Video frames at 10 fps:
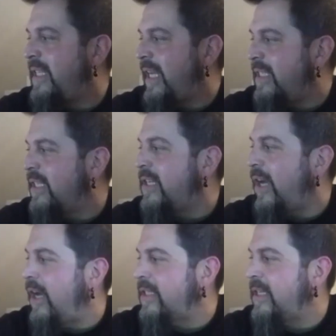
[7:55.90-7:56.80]
say it's a
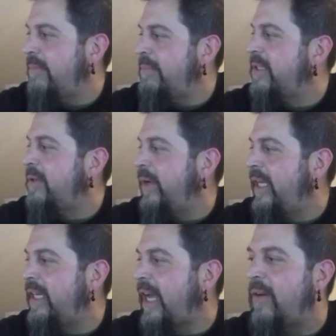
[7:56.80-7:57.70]
toss up
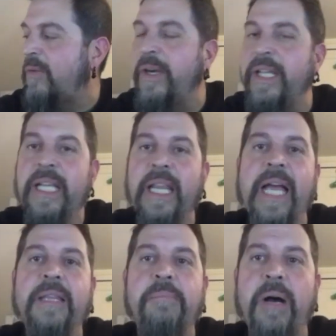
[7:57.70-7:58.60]
between, I really
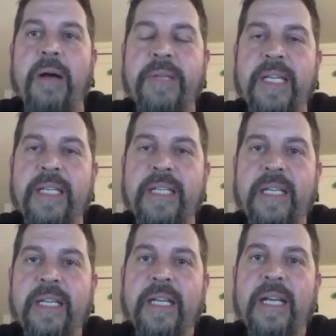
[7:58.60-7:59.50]
like the pumpkin.
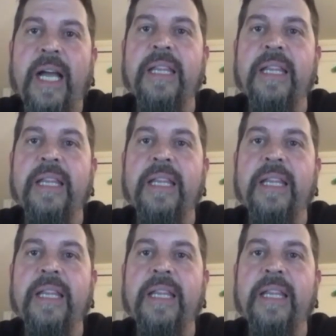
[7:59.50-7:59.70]
I